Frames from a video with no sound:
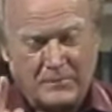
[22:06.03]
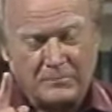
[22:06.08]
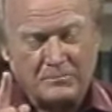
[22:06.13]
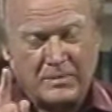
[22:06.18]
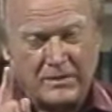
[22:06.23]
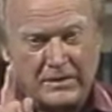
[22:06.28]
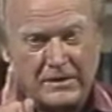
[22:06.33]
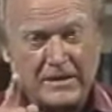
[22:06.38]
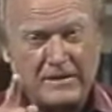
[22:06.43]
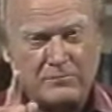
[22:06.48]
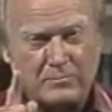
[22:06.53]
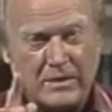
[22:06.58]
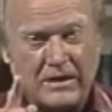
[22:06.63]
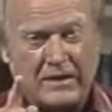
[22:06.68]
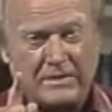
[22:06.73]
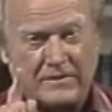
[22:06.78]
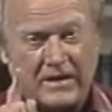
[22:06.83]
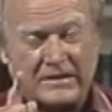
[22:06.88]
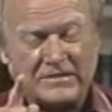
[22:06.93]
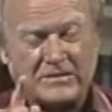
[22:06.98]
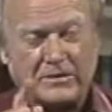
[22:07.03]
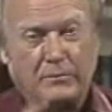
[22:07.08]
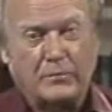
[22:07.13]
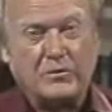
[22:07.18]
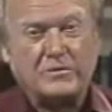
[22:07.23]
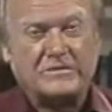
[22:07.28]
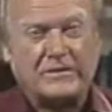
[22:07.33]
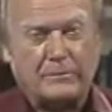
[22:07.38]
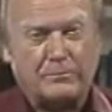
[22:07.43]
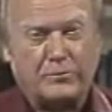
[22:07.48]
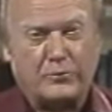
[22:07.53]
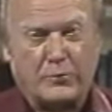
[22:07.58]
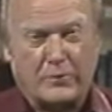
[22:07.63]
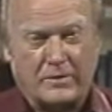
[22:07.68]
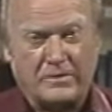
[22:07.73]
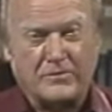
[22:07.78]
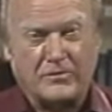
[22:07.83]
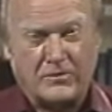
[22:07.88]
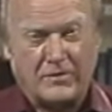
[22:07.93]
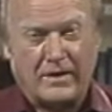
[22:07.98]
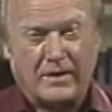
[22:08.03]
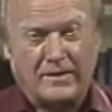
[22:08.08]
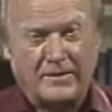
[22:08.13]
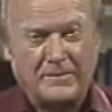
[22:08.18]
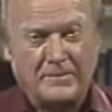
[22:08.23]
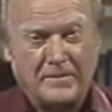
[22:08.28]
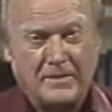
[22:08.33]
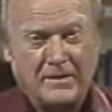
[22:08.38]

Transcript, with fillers: believe me, that's the most important thing.